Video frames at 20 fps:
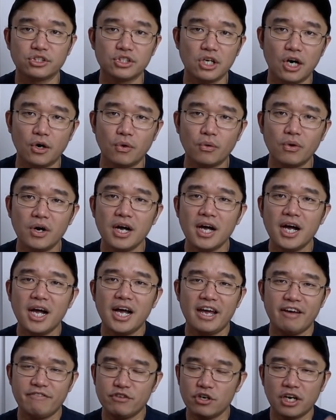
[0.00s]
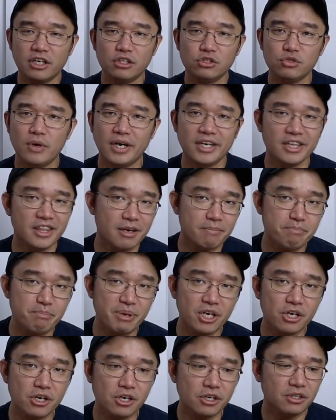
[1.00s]
So if you're gonna do anything
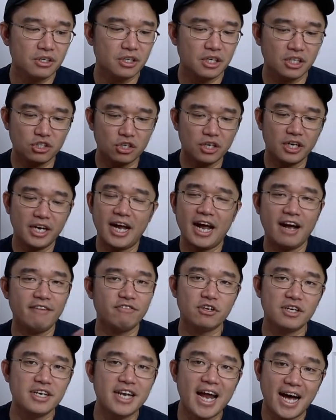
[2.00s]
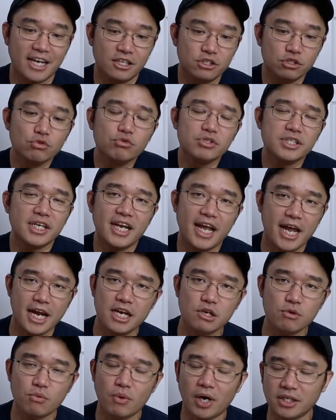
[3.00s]
bigger, you're gonna have to not use it
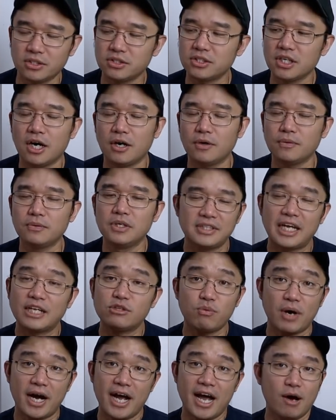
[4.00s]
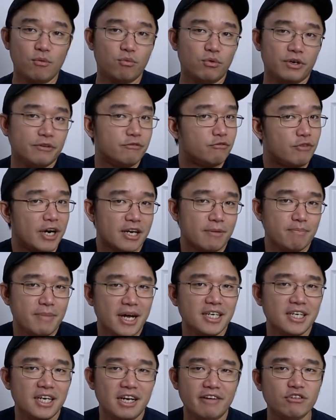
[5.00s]
anyway. So that's why I wouldn't
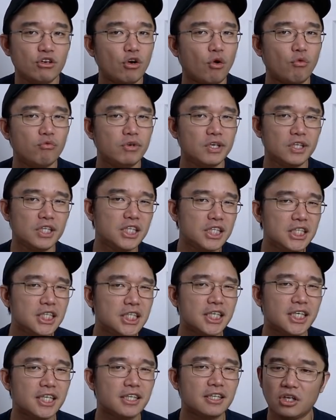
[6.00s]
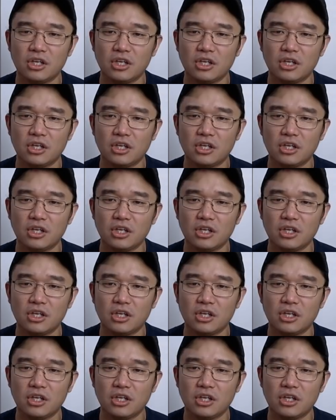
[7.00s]
recommend it if you don't really need it.